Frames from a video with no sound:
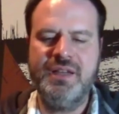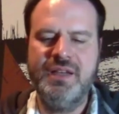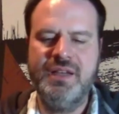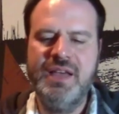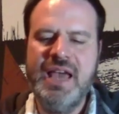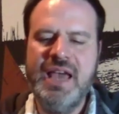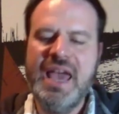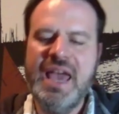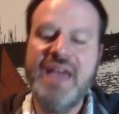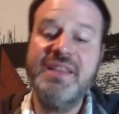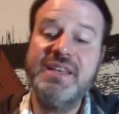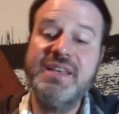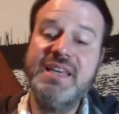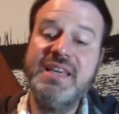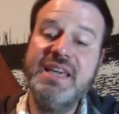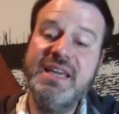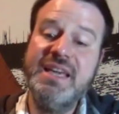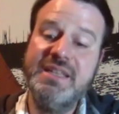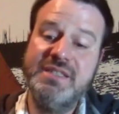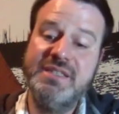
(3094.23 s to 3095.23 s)
and the
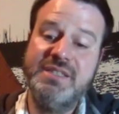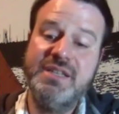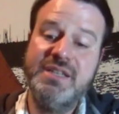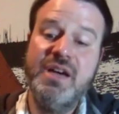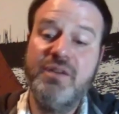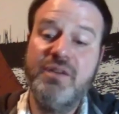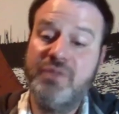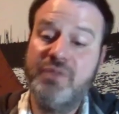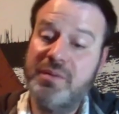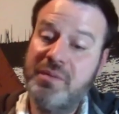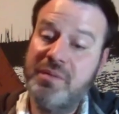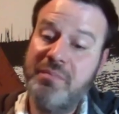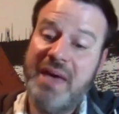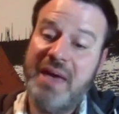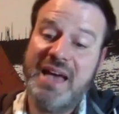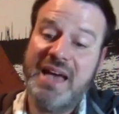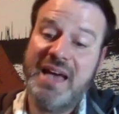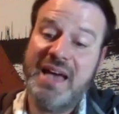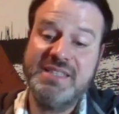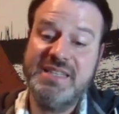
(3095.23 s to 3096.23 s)
kids from the back
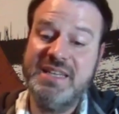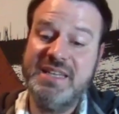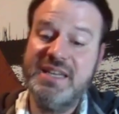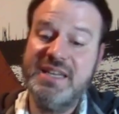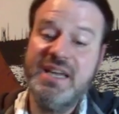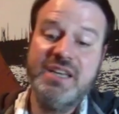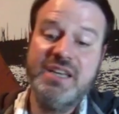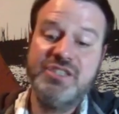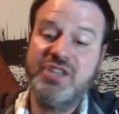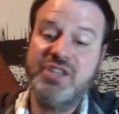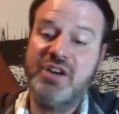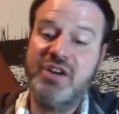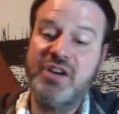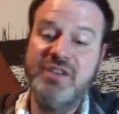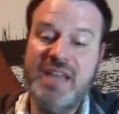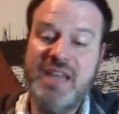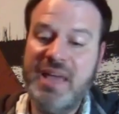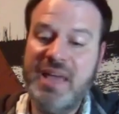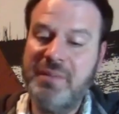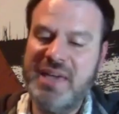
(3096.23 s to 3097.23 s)
seat start
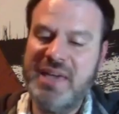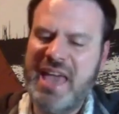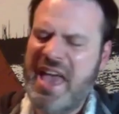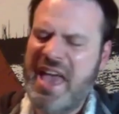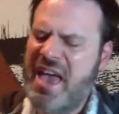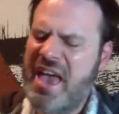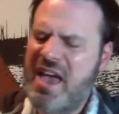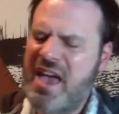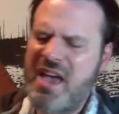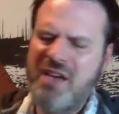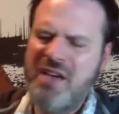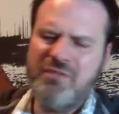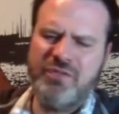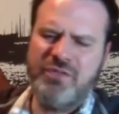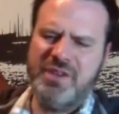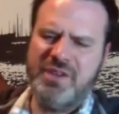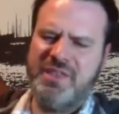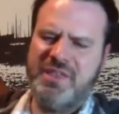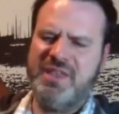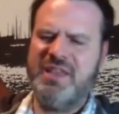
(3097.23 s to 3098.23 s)
naming
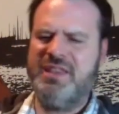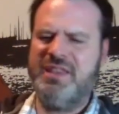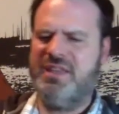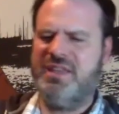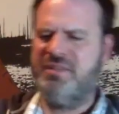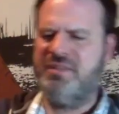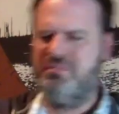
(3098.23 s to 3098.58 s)
everything that